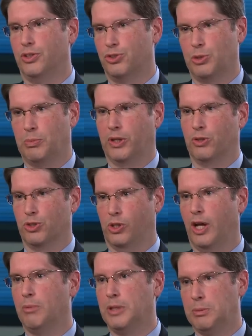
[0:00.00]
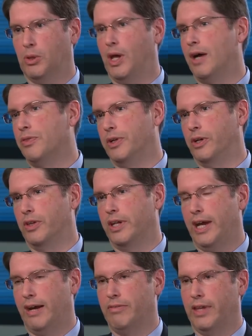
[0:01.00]
Doesn't seem like there's a lot of people out there
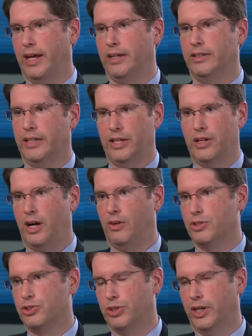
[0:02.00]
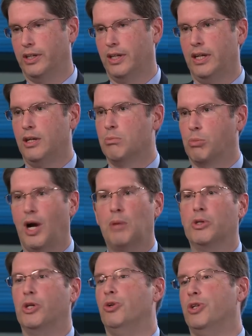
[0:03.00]
that have that, that knowledge set.
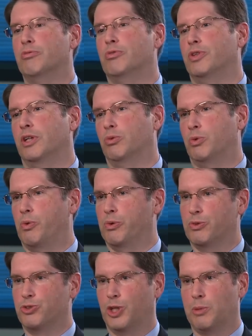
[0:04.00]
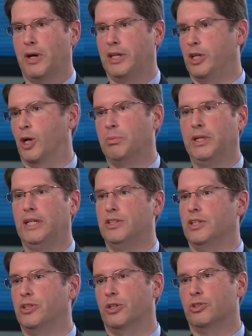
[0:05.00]
Probably no different than what we would have said about ERP
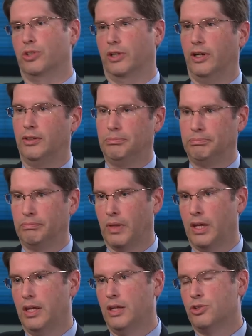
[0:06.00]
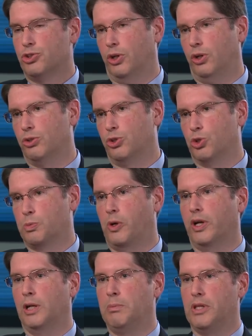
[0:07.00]
10 years ago. So, so there's
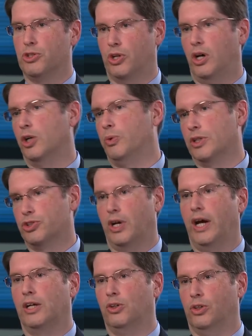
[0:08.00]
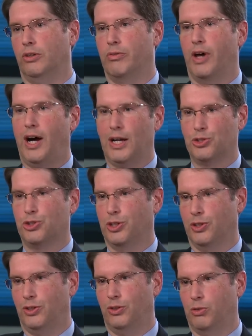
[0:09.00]
probably going to be this ongoing cycle of the hot
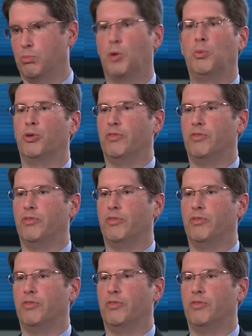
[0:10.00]
skill or mobile